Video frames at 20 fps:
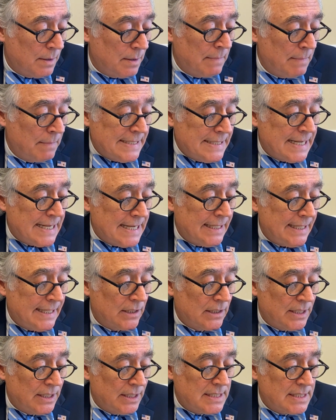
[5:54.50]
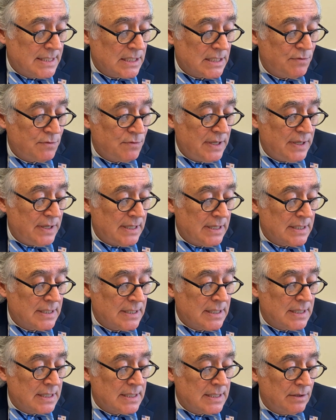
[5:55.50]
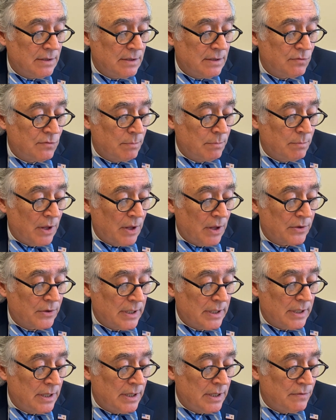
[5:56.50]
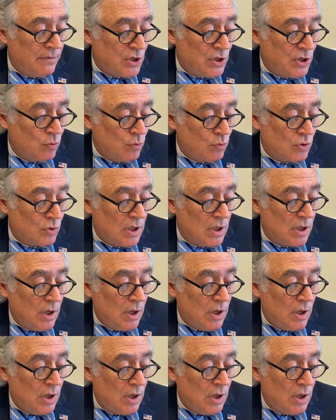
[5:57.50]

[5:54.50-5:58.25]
Maintaining at least 6 feet distancing from other individuals,